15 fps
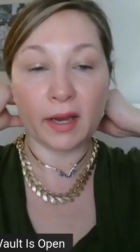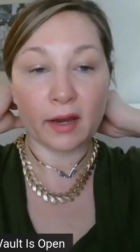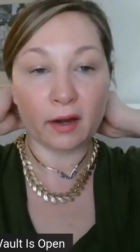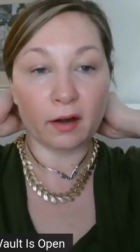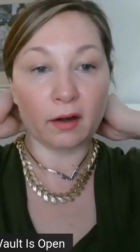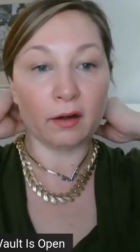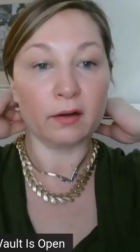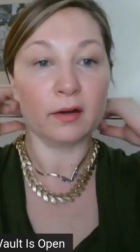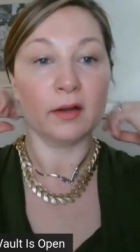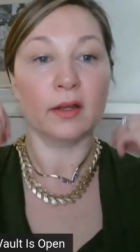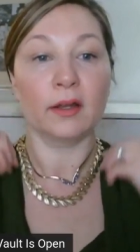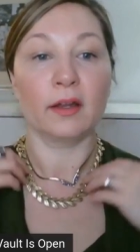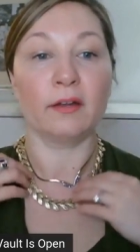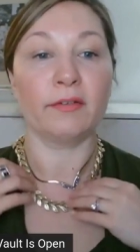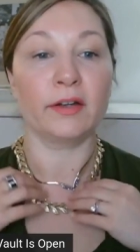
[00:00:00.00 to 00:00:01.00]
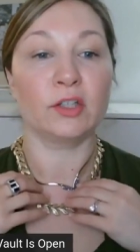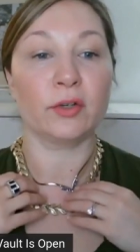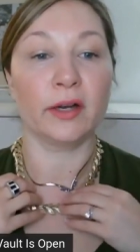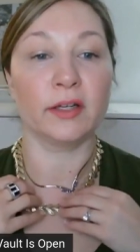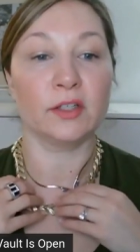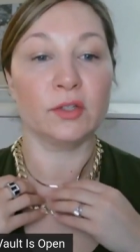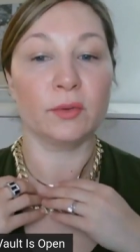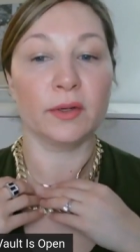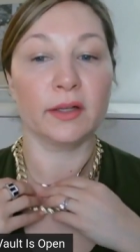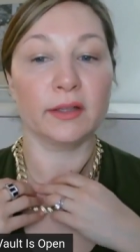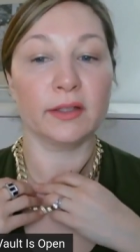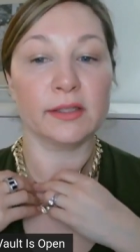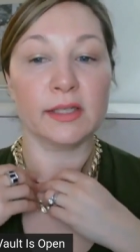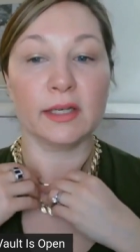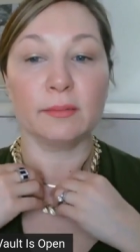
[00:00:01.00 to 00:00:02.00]
hair if I try to do it at
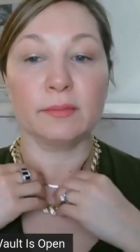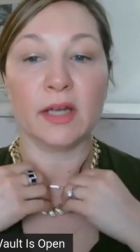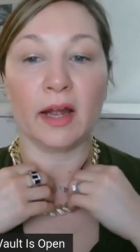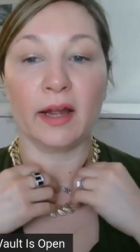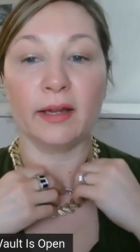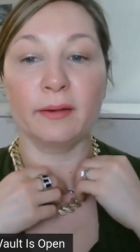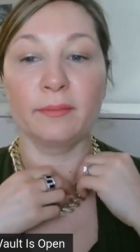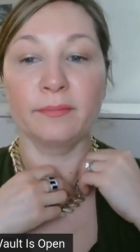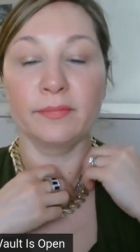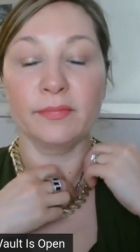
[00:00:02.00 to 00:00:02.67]
the same time.